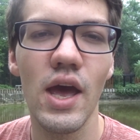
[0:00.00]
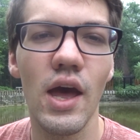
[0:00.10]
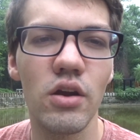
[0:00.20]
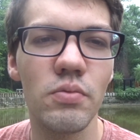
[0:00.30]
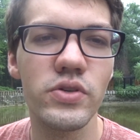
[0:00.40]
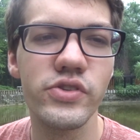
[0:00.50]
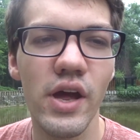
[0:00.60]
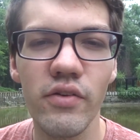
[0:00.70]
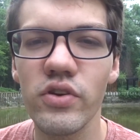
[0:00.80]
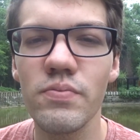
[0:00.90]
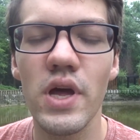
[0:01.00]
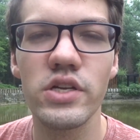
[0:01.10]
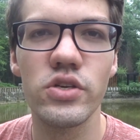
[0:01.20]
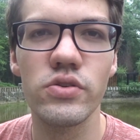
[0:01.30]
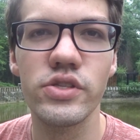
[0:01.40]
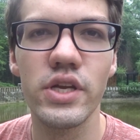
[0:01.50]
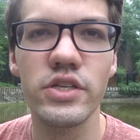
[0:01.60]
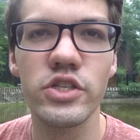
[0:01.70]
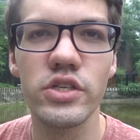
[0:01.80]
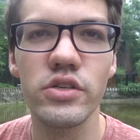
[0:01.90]
at almost every metro
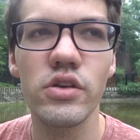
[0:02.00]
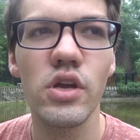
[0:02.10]
station.